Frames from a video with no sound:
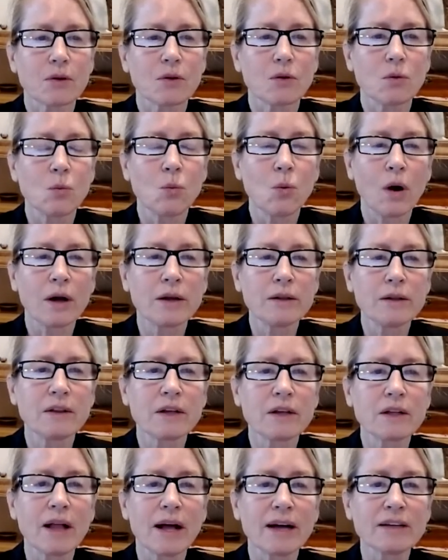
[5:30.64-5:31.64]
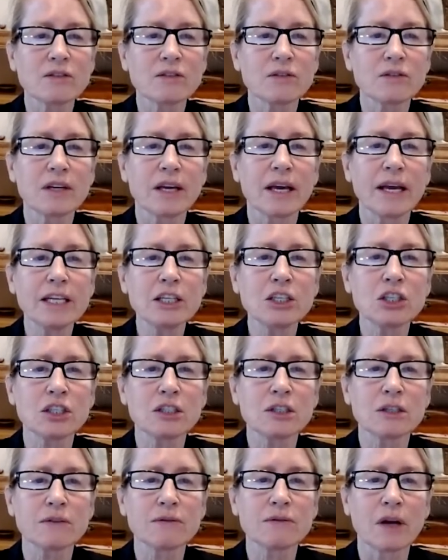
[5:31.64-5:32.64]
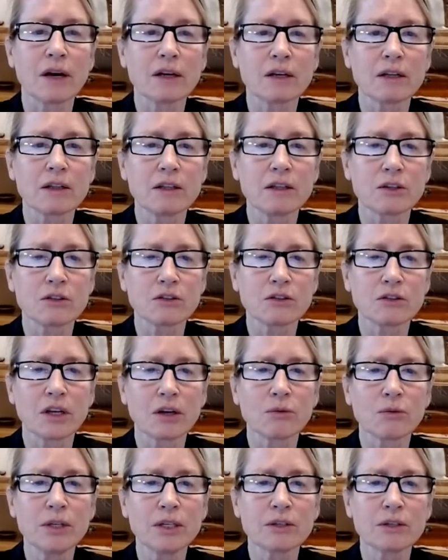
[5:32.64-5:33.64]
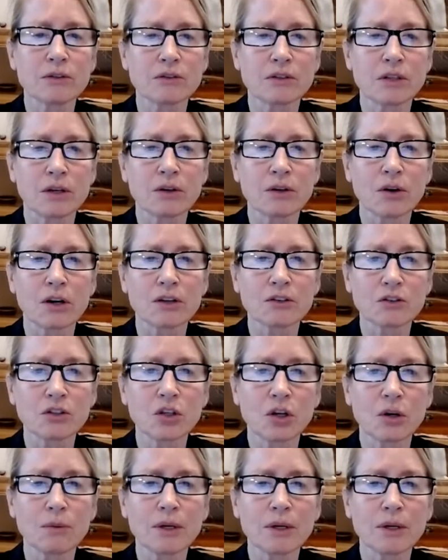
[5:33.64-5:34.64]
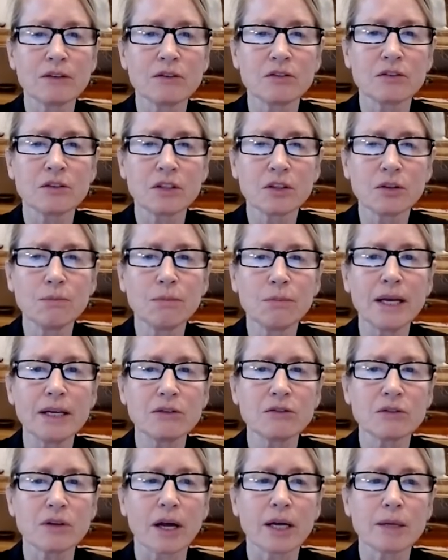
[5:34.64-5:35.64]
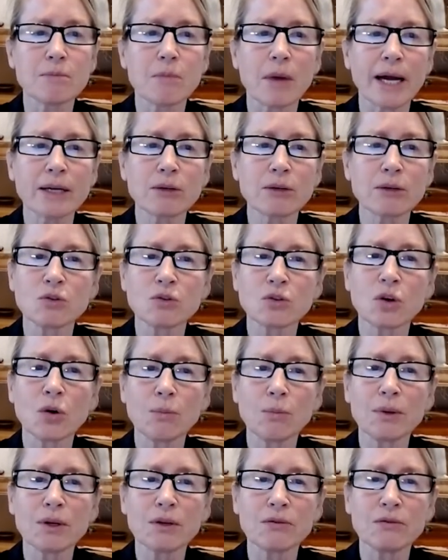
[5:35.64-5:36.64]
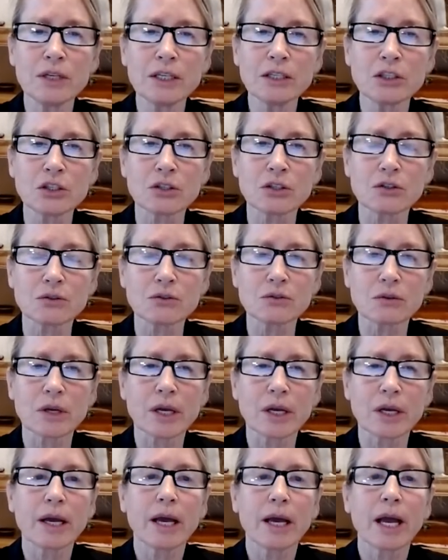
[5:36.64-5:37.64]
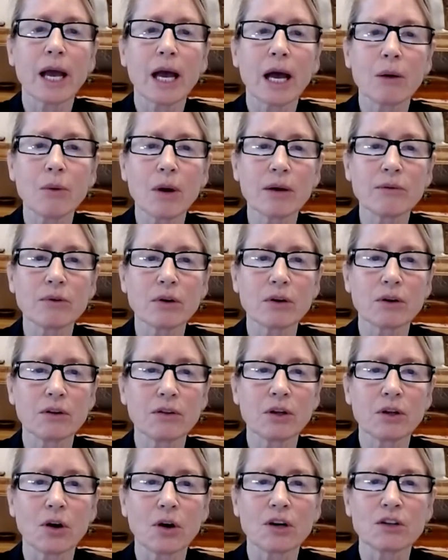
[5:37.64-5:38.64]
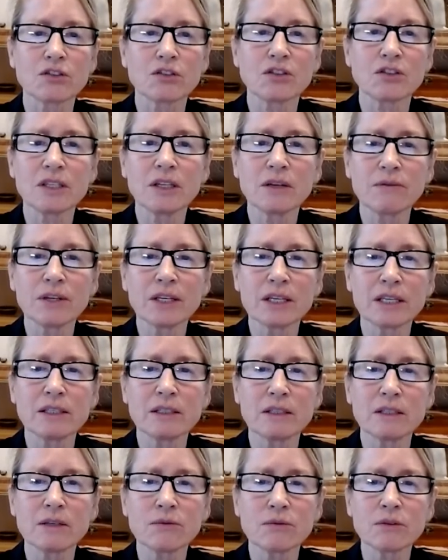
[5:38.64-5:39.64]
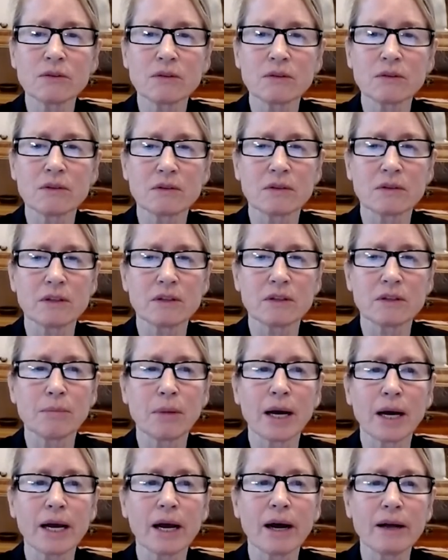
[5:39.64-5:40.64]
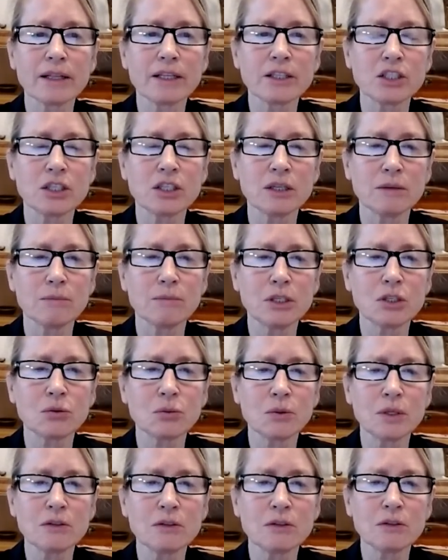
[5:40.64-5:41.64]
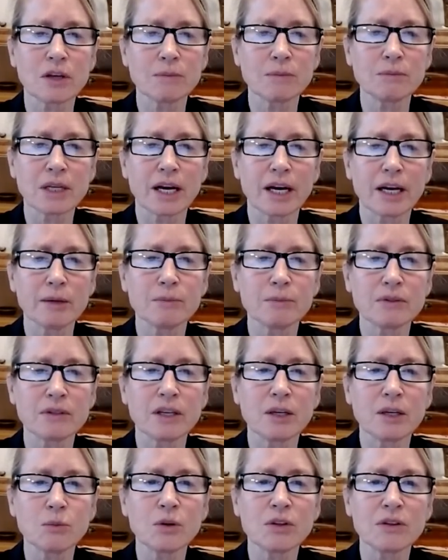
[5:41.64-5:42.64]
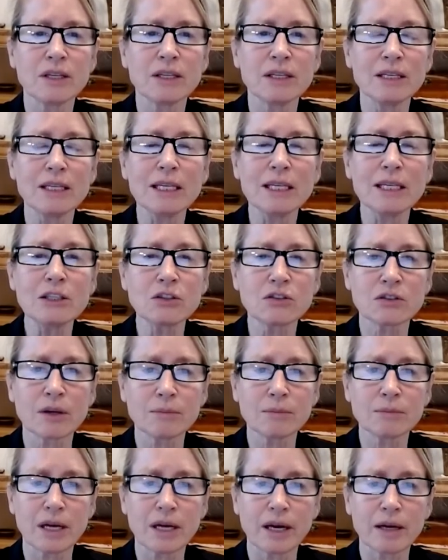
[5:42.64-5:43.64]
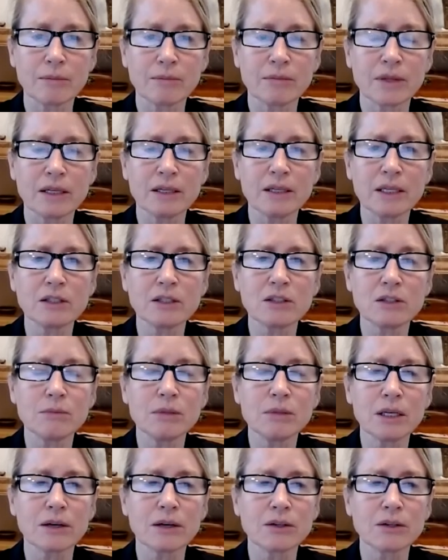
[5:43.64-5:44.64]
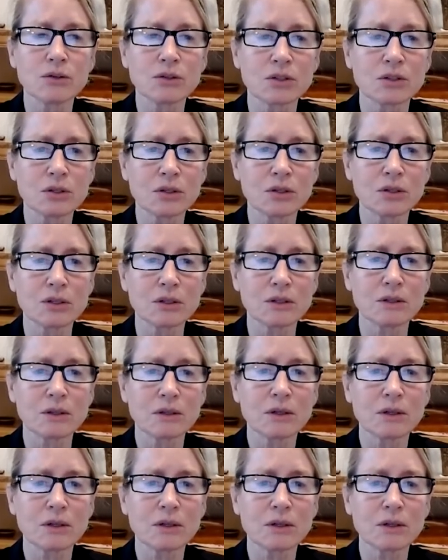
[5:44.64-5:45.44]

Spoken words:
One, the classification of non-clear cell renal cell carcinoma is still based on microscopic features. However, there are significant differences in the biology between subtypes and within each subtype that need to be understood